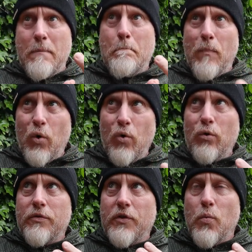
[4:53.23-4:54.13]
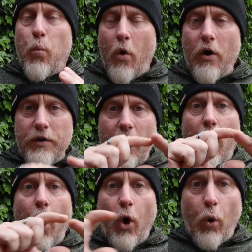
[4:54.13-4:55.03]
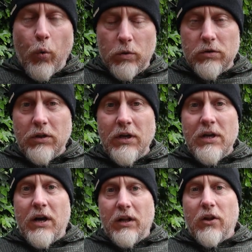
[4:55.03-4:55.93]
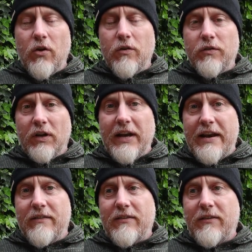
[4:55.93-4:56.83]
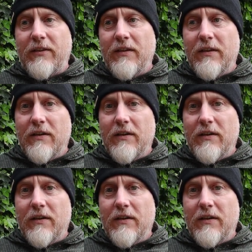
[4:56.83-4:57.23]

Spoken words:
more than one hole along the length